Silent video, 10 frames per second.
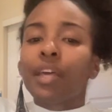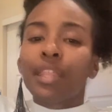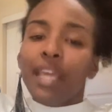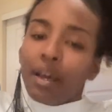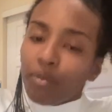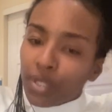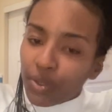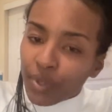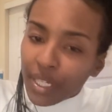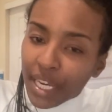The
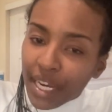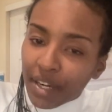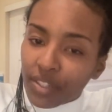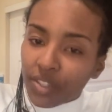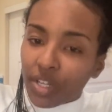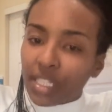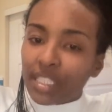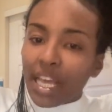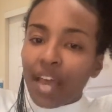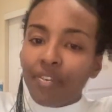outward twin carries on
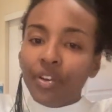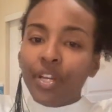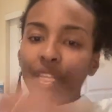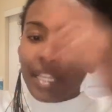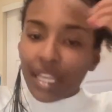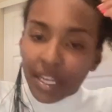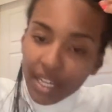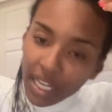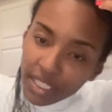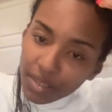as ever in the
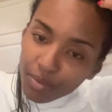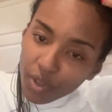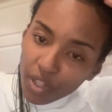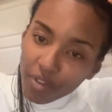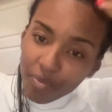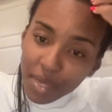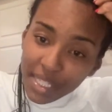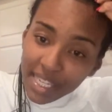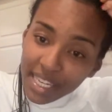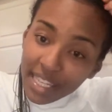accustomed role of
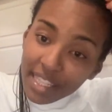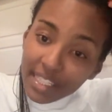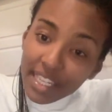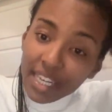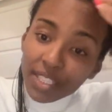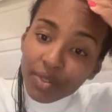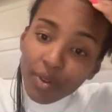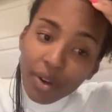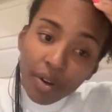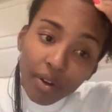maintaining the status
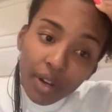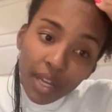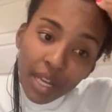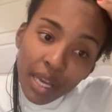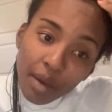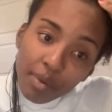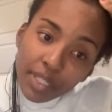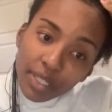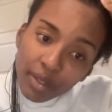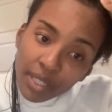quo. But
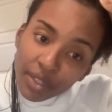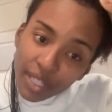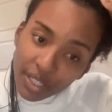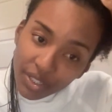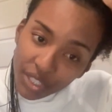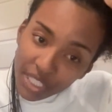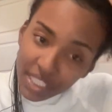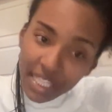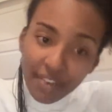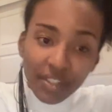so little energy
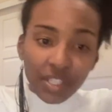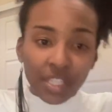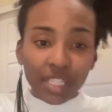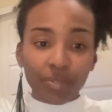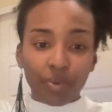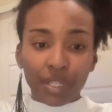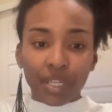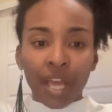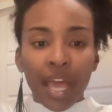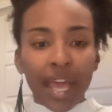is given to this one,
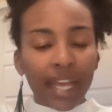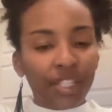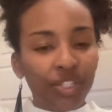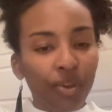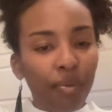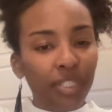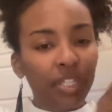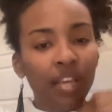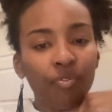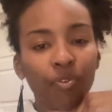and so much
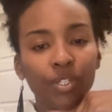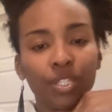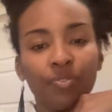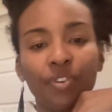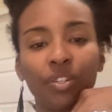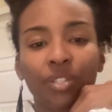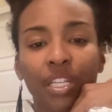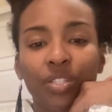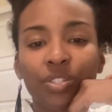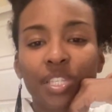life force is funneled
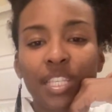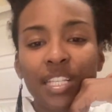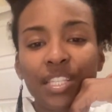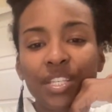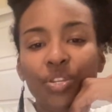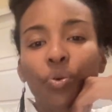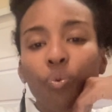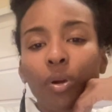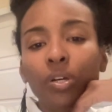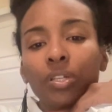into sensing new
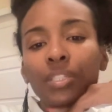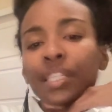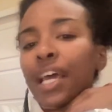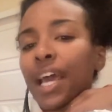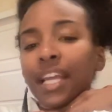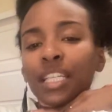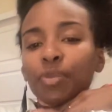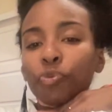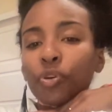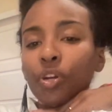worlds and
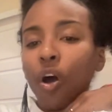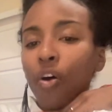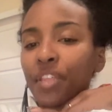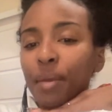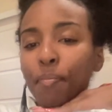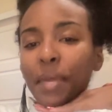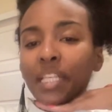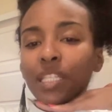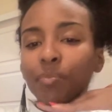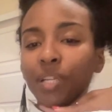exploring all the
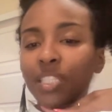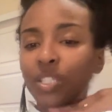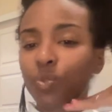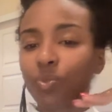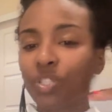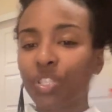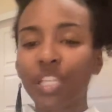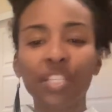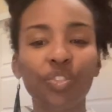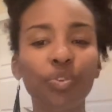amazing places which
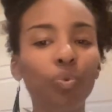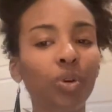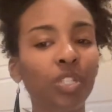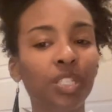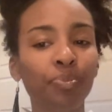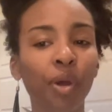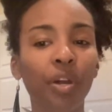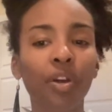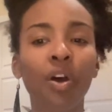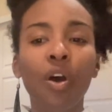these new worlds
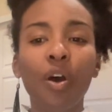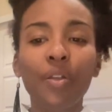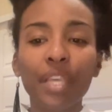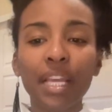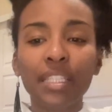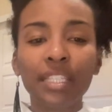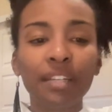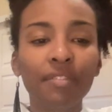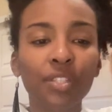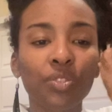spark on the inside
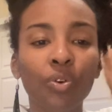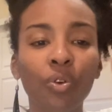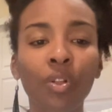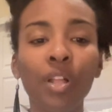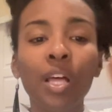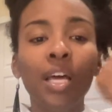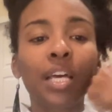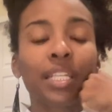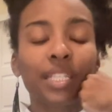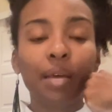of the soul,
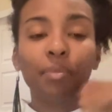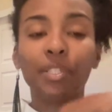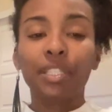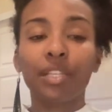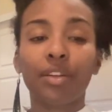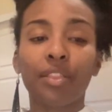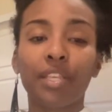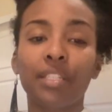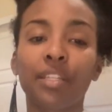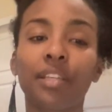timelessly and
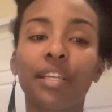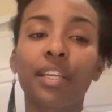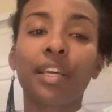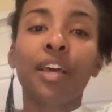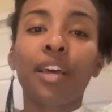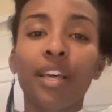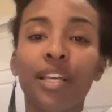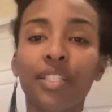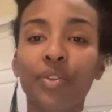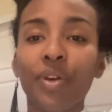authentically.
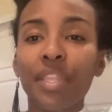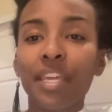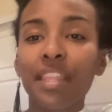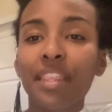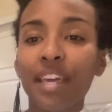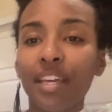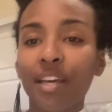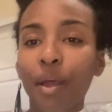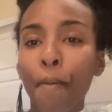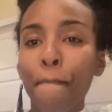So I think
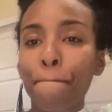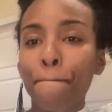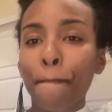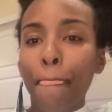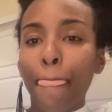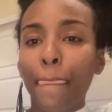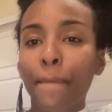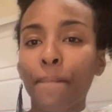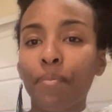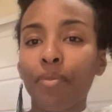that
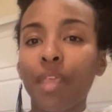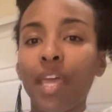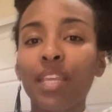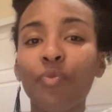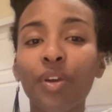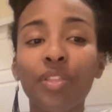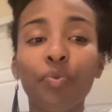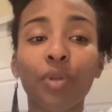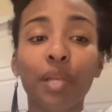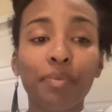anywhere
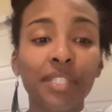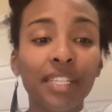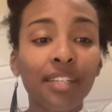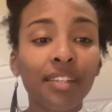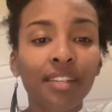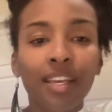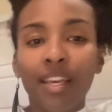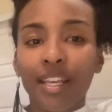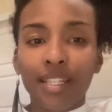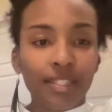that we're limited,
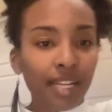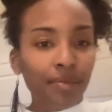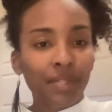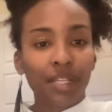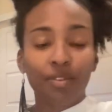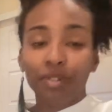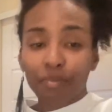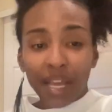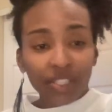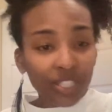it's time to get those
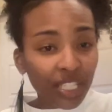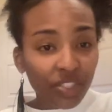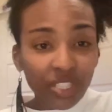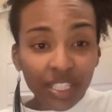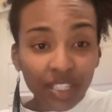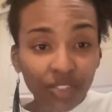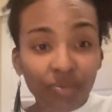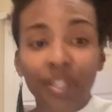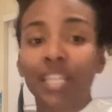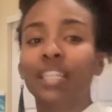imagination skills
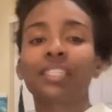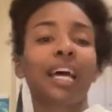running.